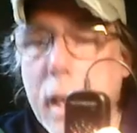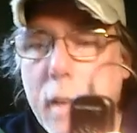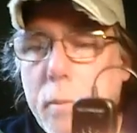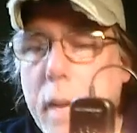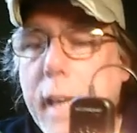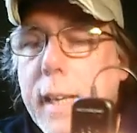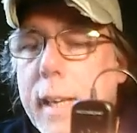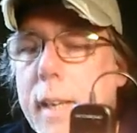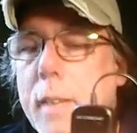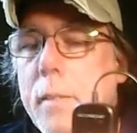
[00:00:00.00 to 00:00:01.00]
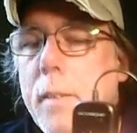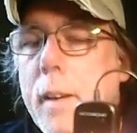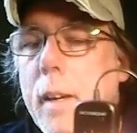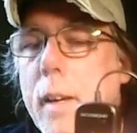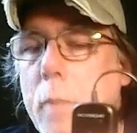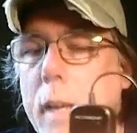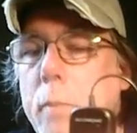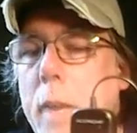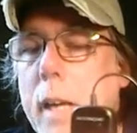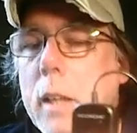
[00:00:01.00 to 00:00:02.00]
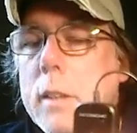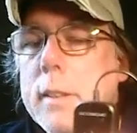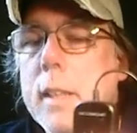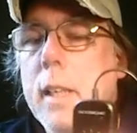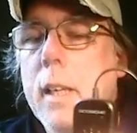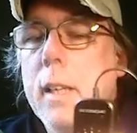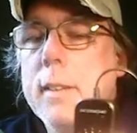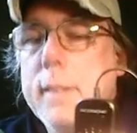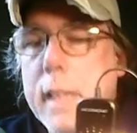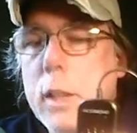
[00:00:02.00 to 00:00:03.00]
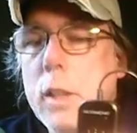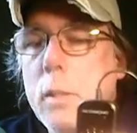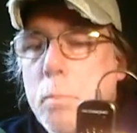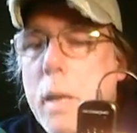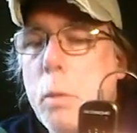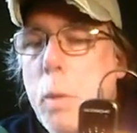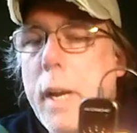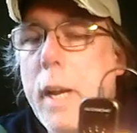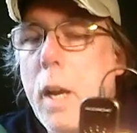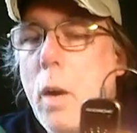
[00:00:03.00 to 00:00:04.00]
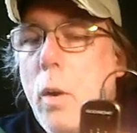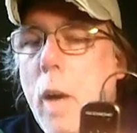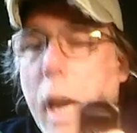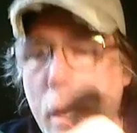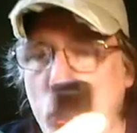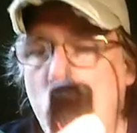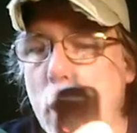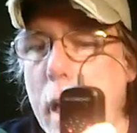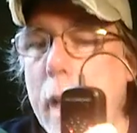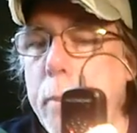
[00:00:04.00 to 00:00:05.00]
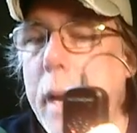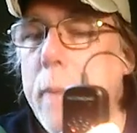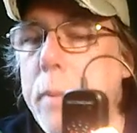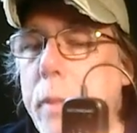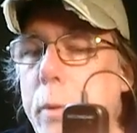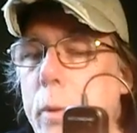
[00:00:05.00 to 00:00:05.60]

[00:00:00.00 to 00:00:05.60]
Mike Myers' station, the Muck Radio. I pipe it through